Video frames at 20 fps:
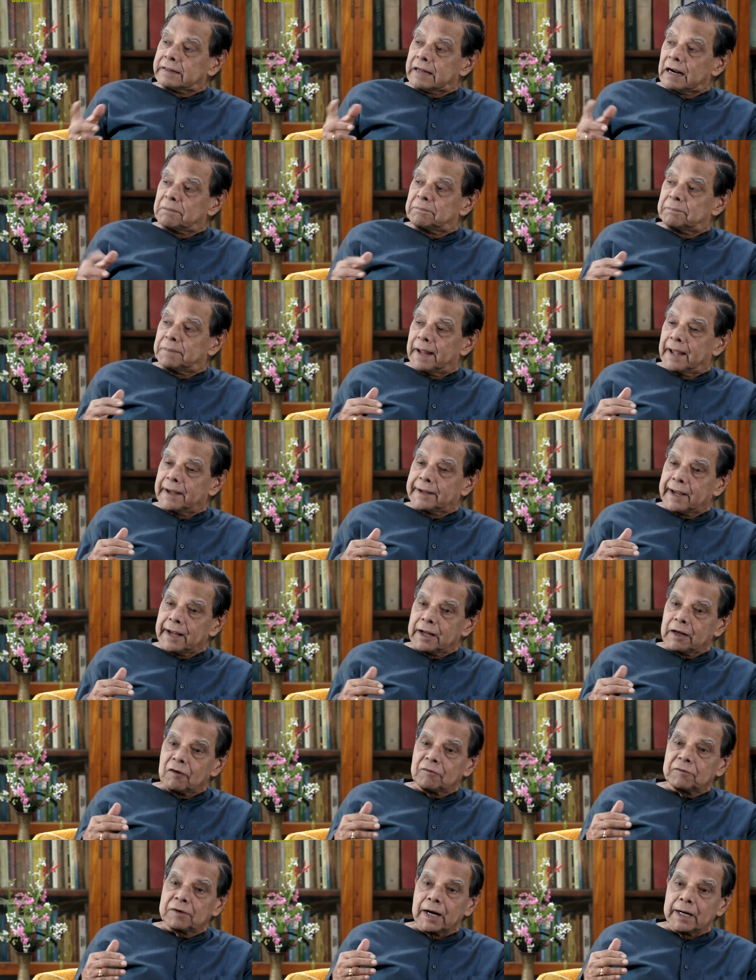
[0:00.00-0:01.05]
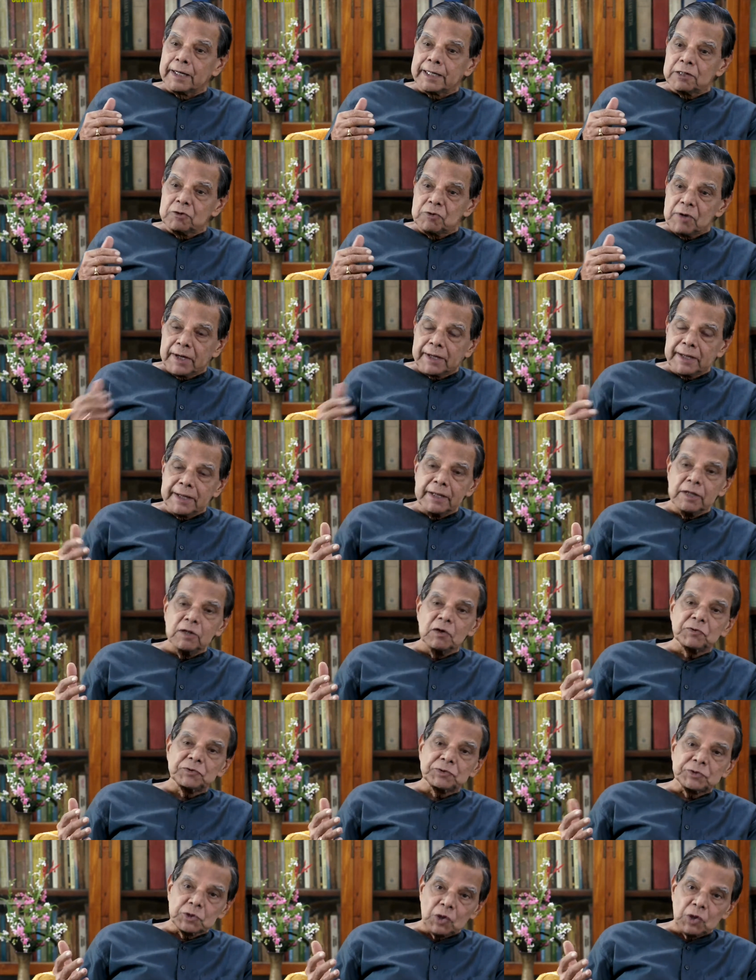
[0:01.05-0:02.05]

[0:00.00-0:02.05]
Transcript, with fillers: that breaking of continuity of